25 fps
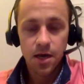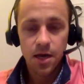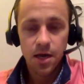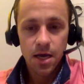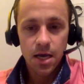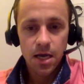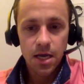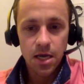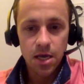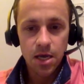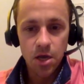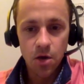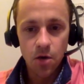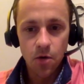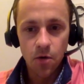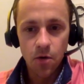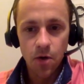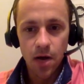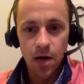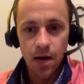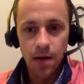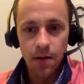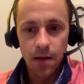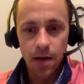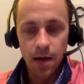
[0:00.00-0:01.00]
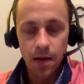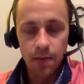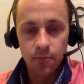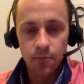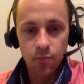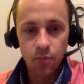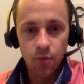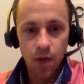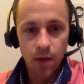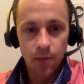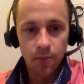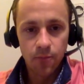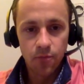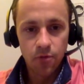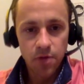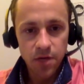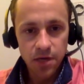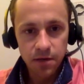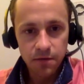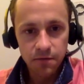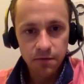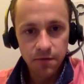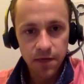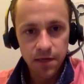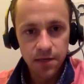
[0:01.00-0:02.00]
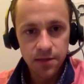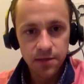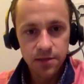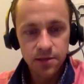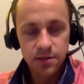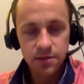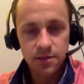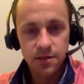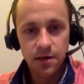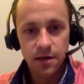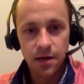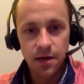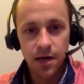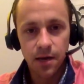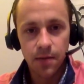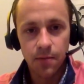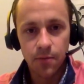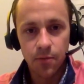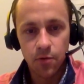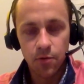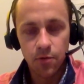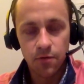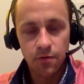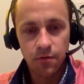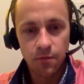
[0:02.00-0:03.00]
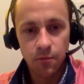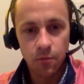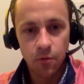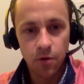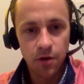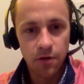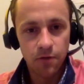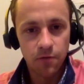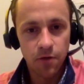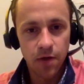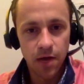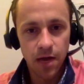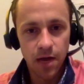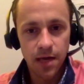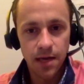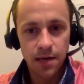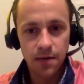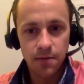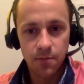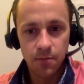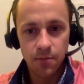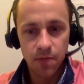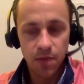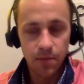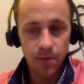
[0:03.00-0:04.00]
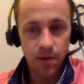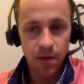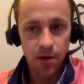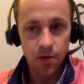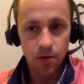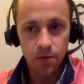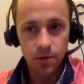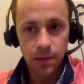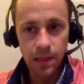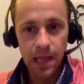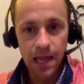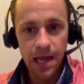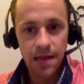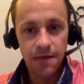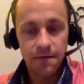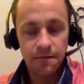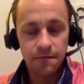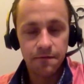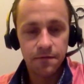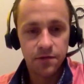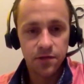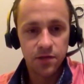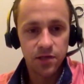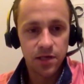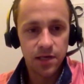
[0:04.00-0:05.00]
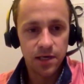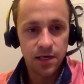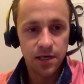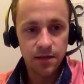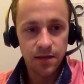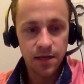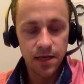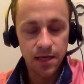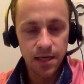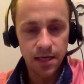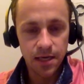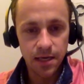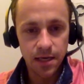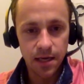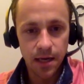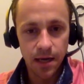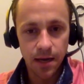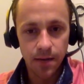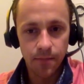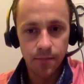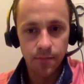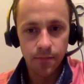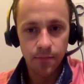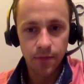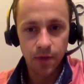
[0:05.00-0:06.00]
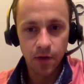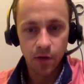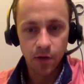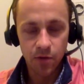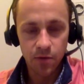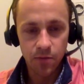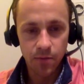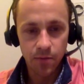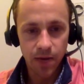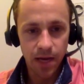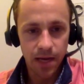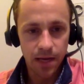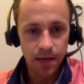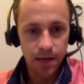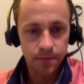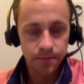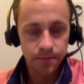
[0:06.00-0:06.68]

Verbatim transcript: you know I'm I'm pretty convinced, um, both from what I've read and in my own life, seeing the um, not only my